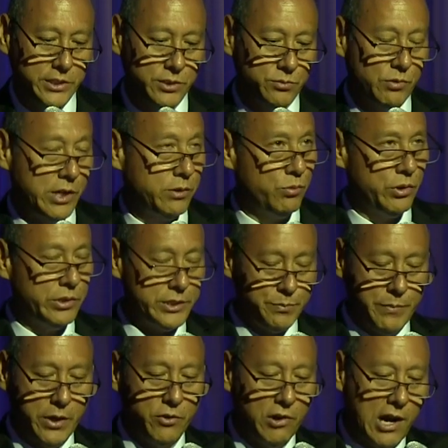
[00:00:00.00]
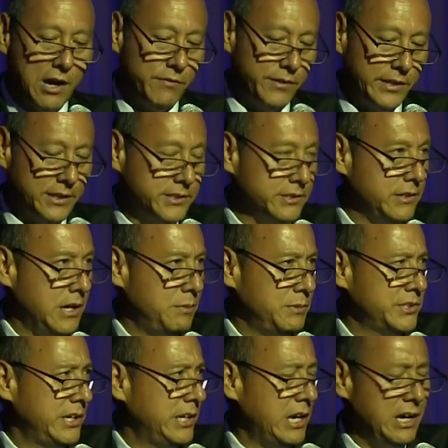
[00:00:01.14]
Reasons Why the World is Better Off Without Saddam
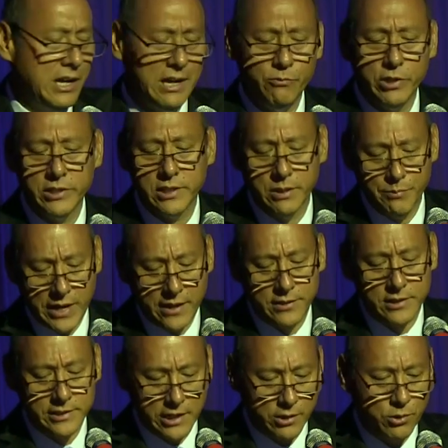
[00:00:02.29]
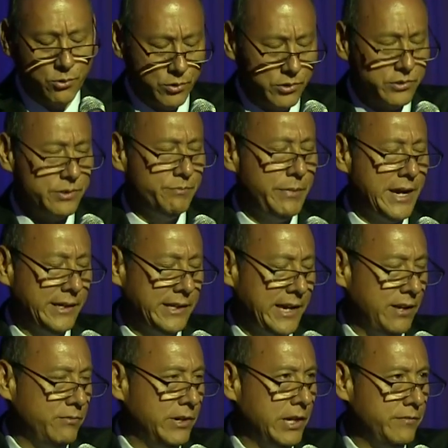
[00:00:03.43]
Hussein. I, I went to the Ba'athist headquarters in
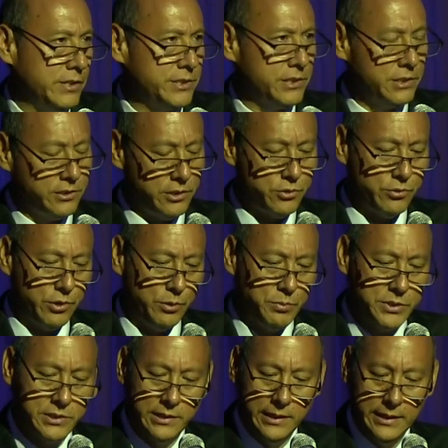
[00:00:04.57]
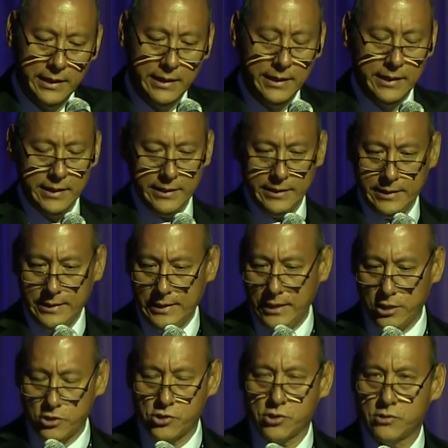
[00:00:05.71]
Baghdad when I visited the troops.
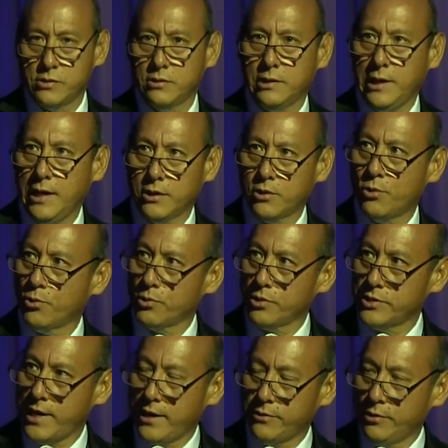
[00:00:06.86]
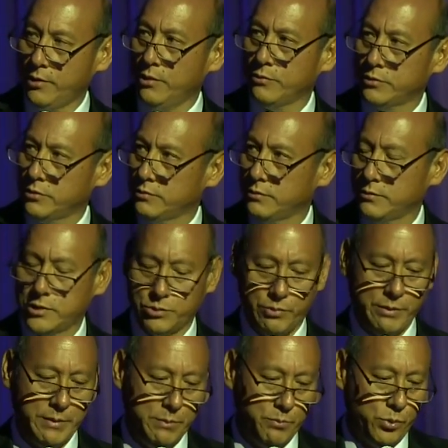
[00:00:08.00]
Each headquarters had their own
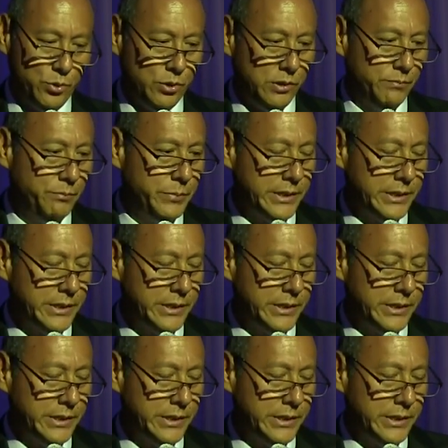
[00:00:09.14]
swimming pool,